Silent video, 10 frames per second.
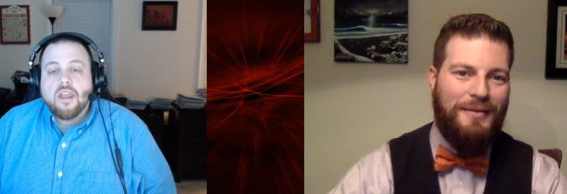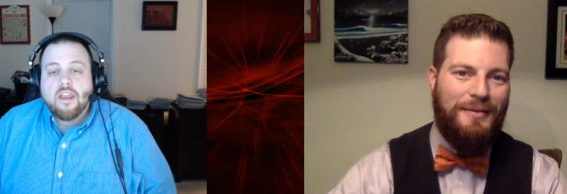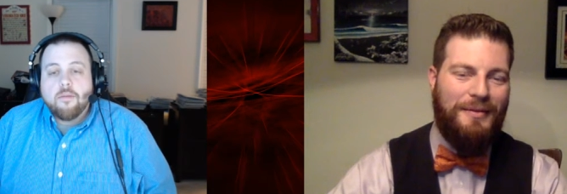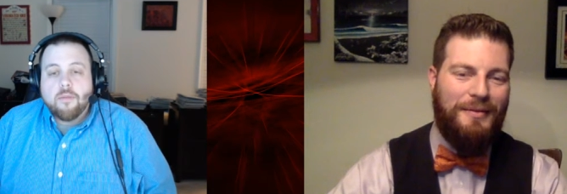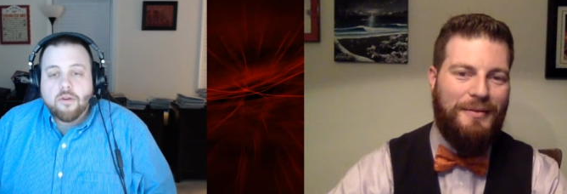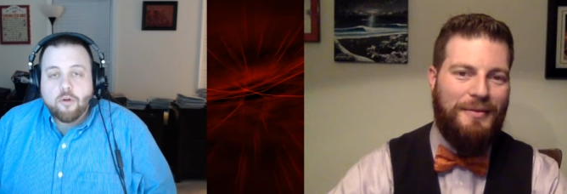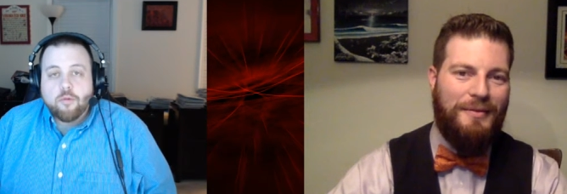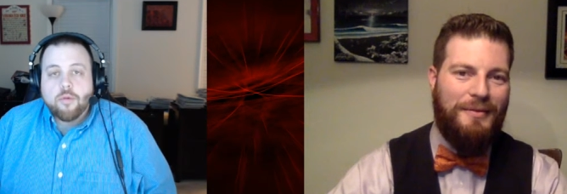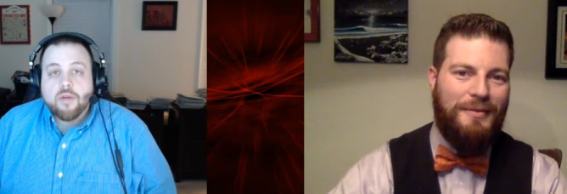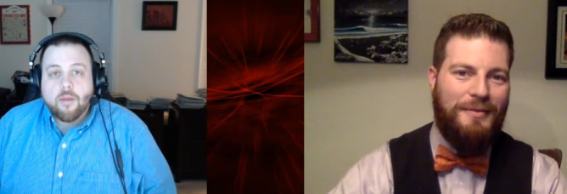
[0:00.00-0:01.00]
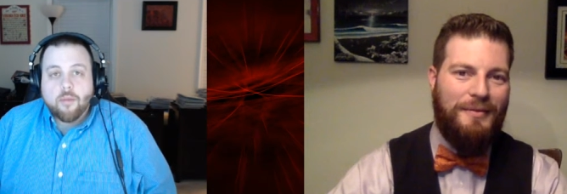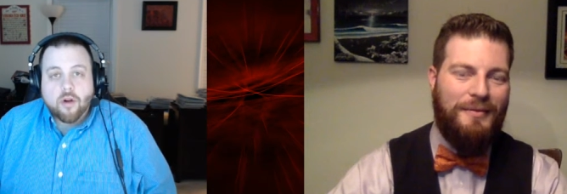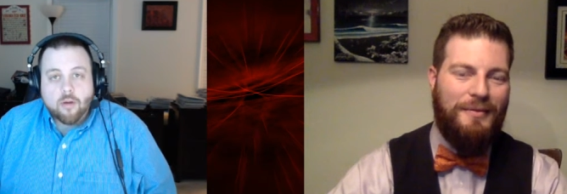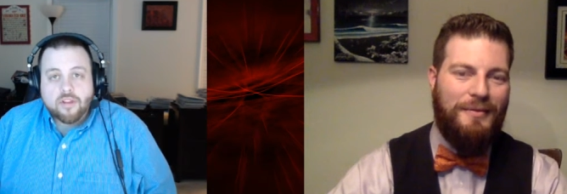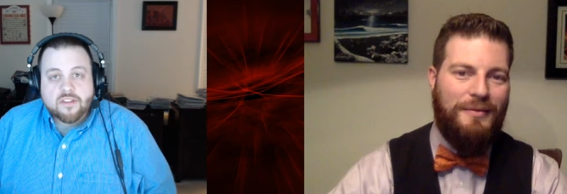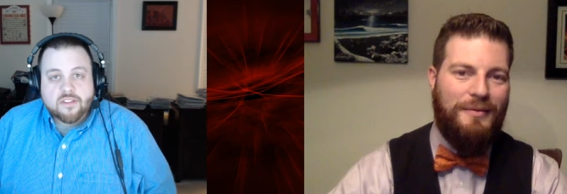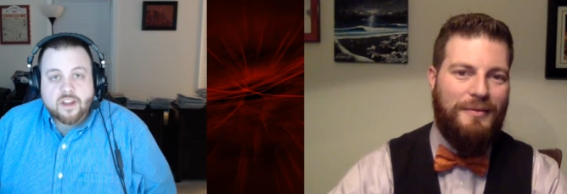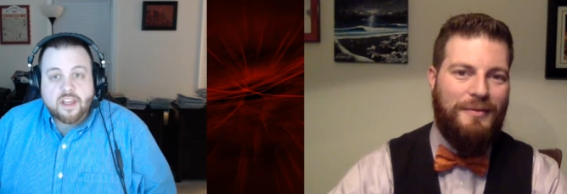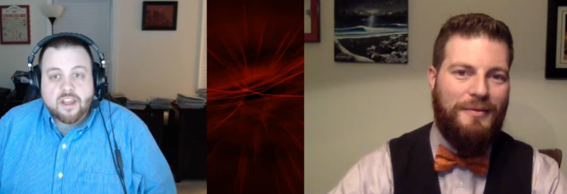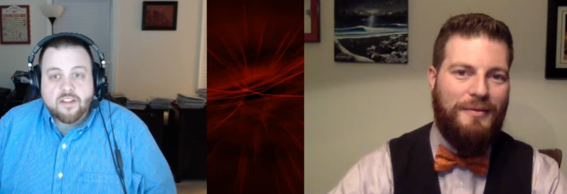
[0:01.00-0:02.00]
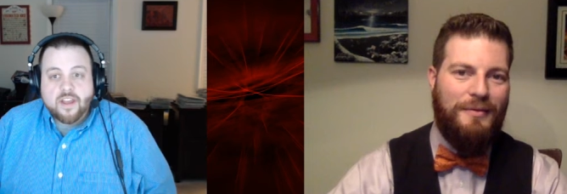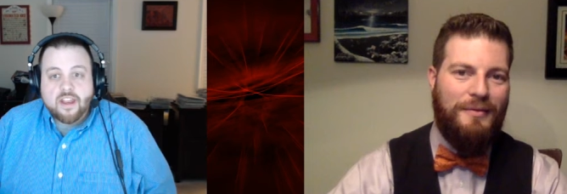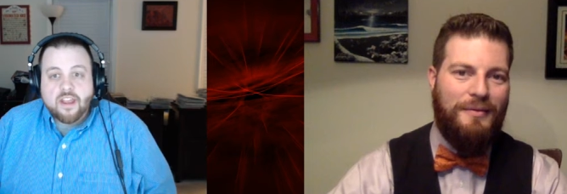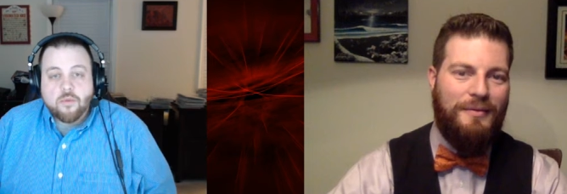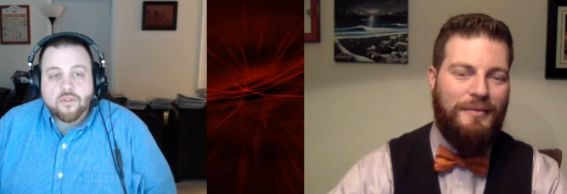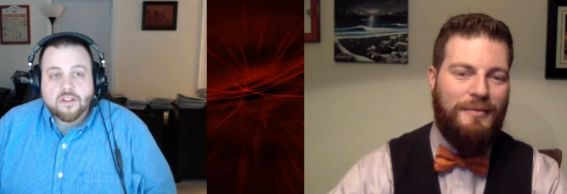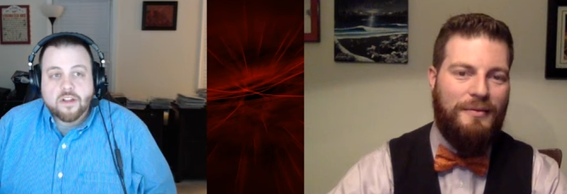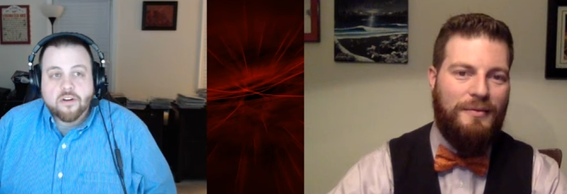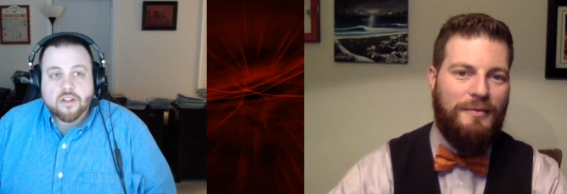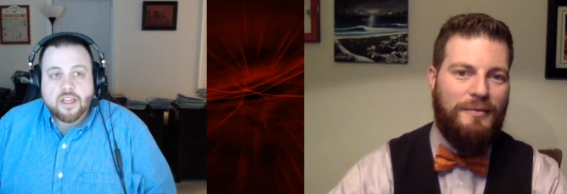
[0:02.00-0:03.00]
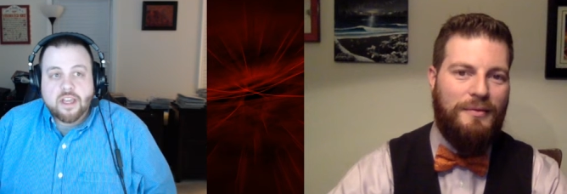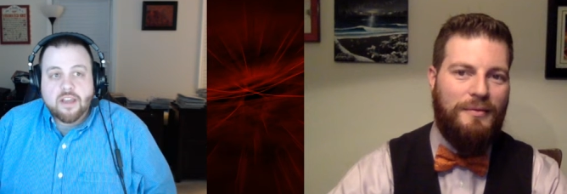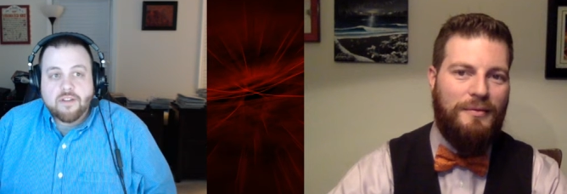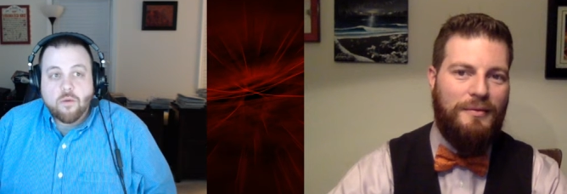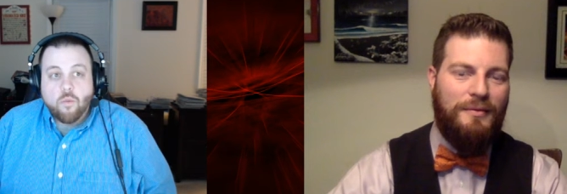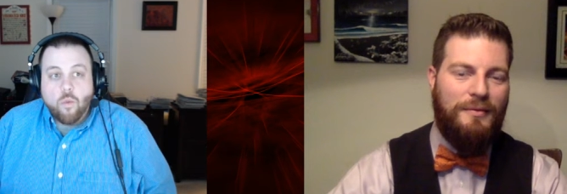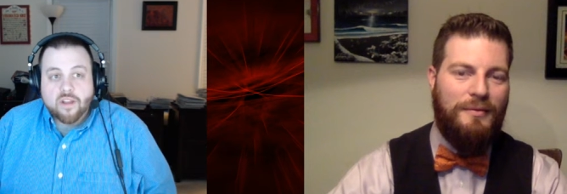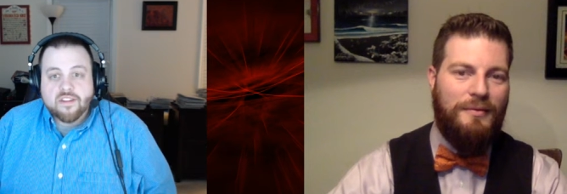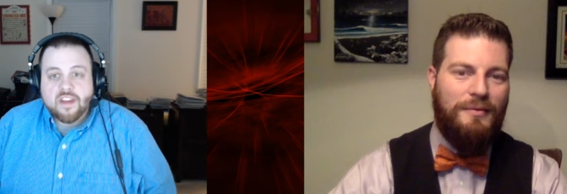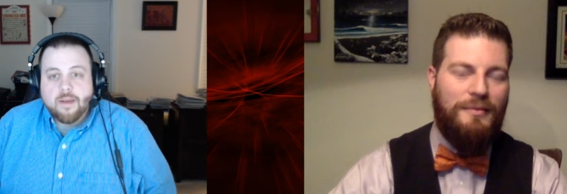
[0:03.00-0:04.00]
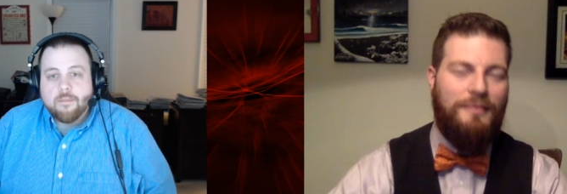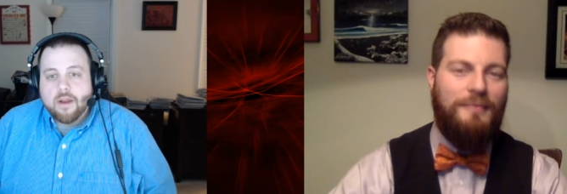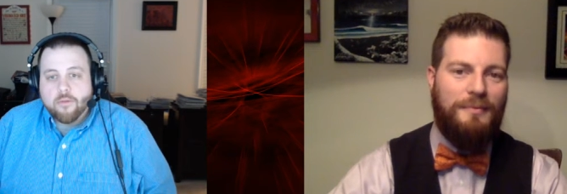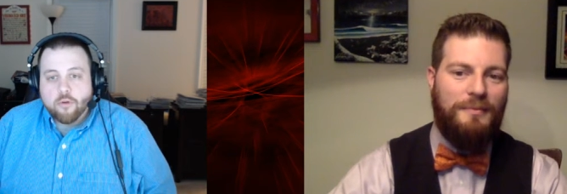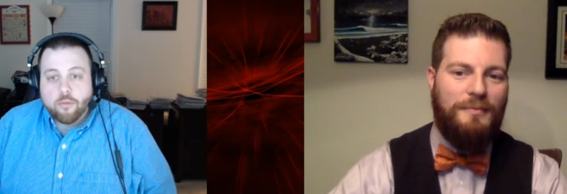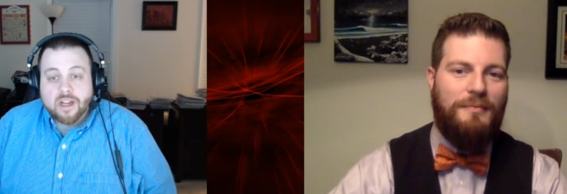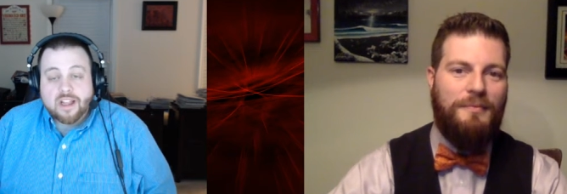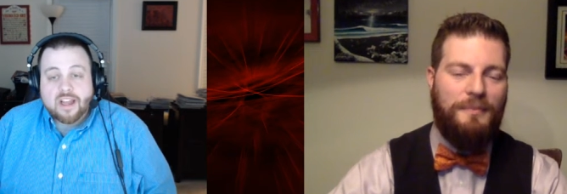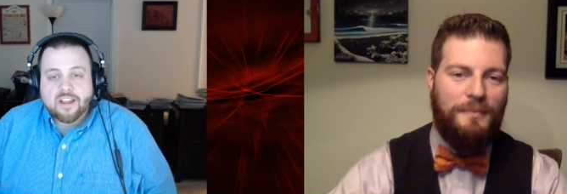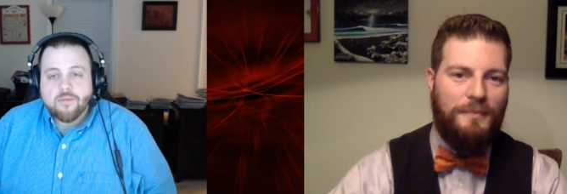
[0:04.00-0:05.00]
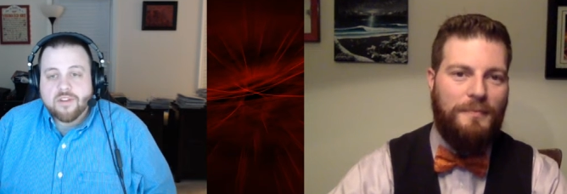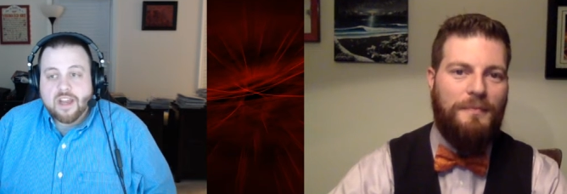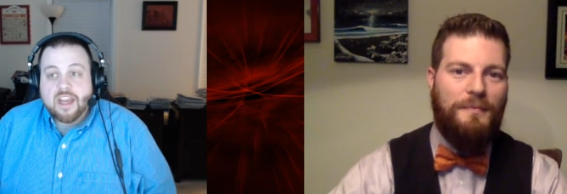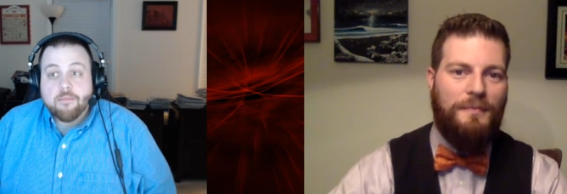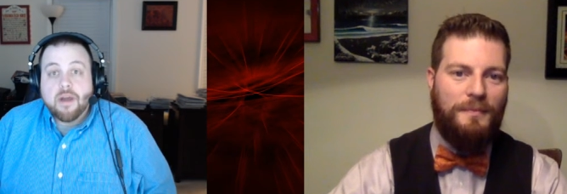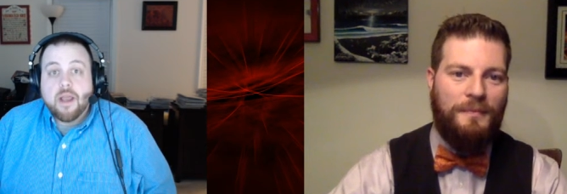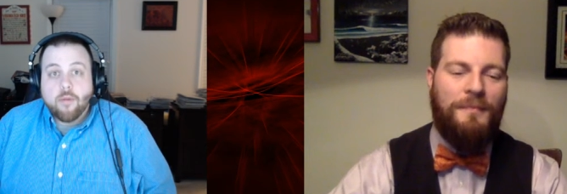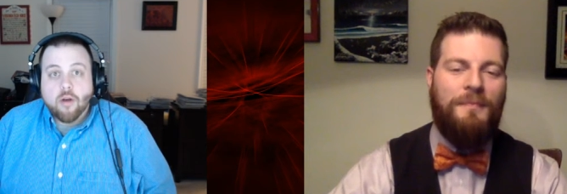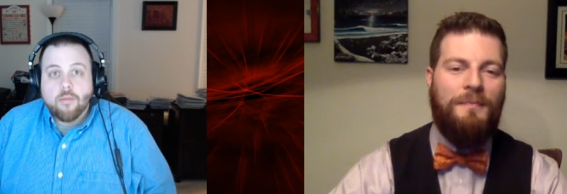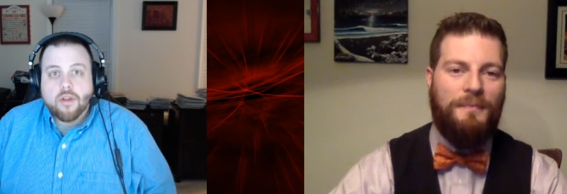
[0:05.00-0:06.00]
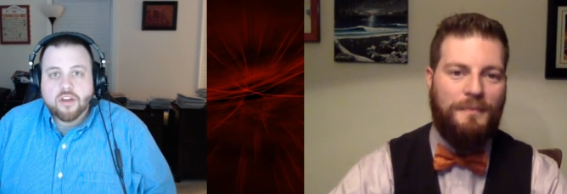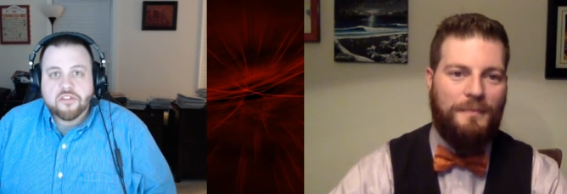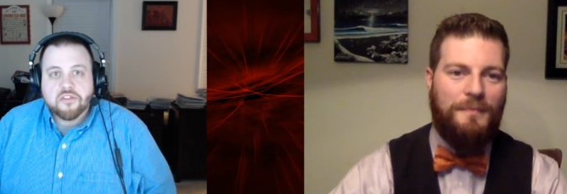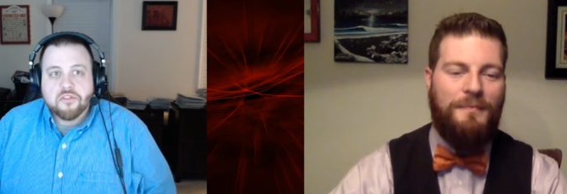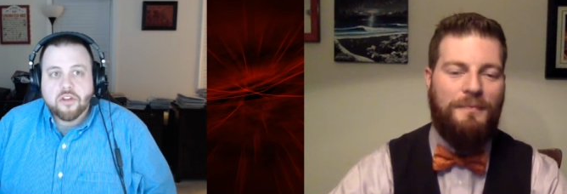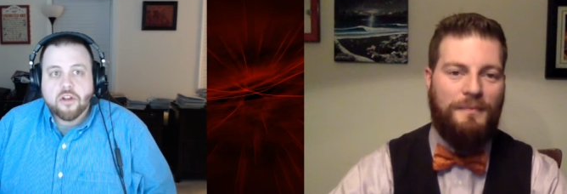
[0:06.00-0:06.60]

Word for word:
Speaker 1: in my room in my apartment studying that it was literally if I wasn't in my room, and a lot of times not in my apartment, just